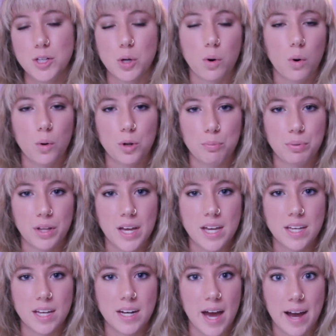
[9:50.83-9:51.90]
hold a
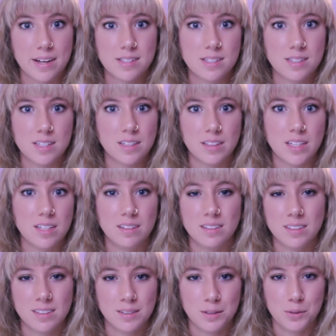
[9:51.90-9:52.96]
plank and accidentally
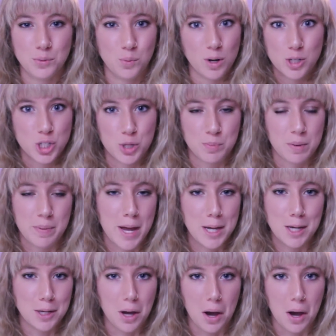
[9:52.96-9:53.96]
worship a pagan